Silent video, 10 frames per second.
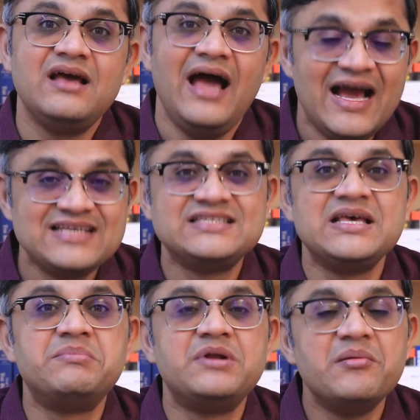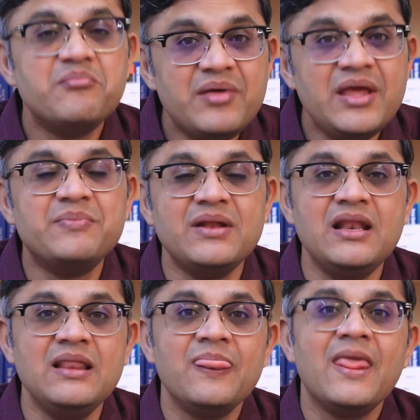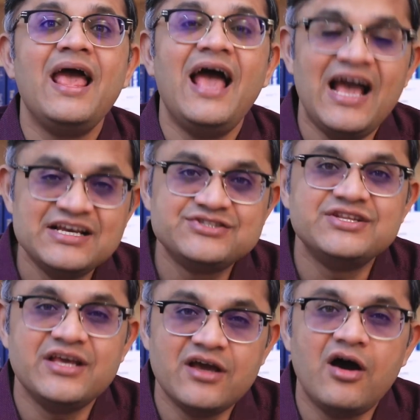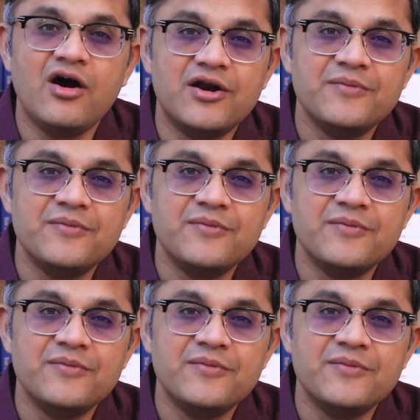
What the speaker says: accept people as they are.